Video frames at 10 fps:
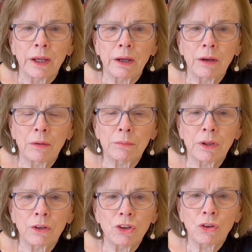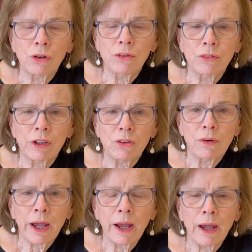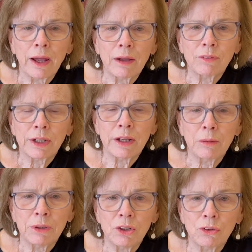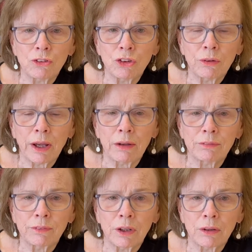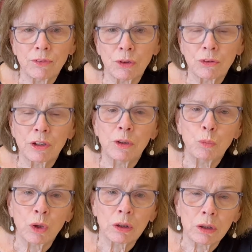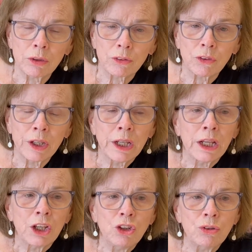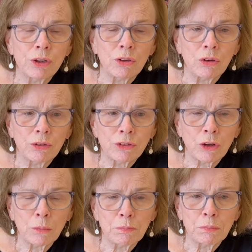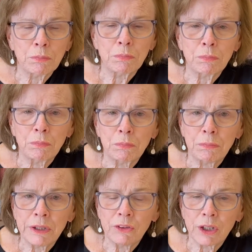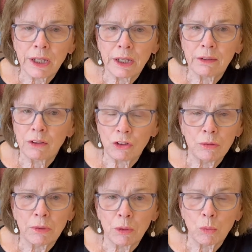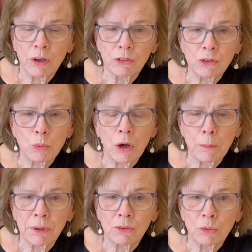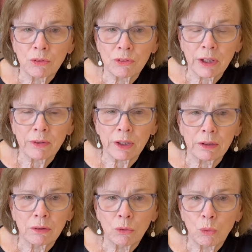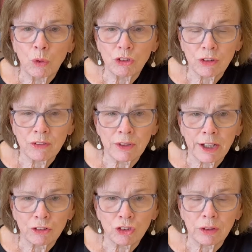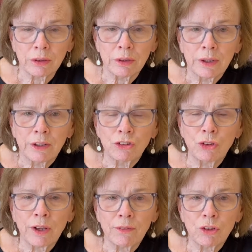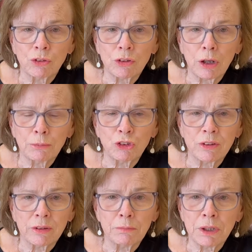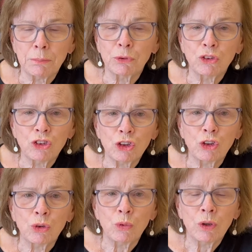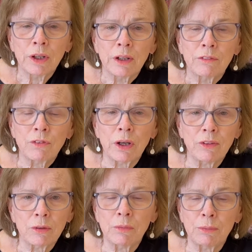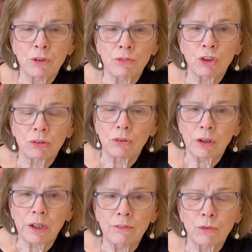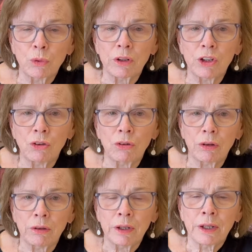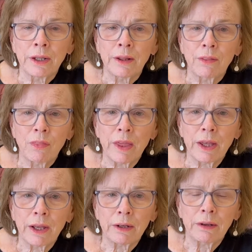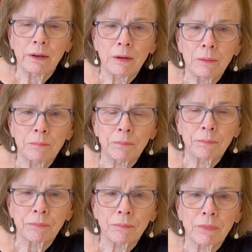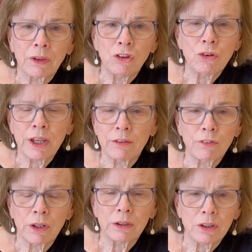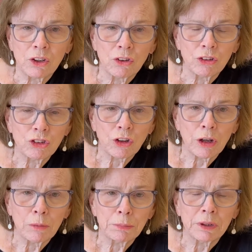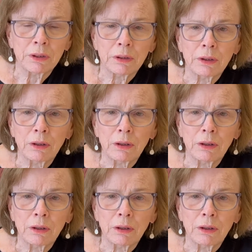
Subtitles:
yarns that you have and how many yards you have of those and in what colors. You can also indicate that you might want to swap it or sell it or just stash it. So you have those options, and people do find sometimes if you're looking for a yarn that you can't find in the yarn shop, and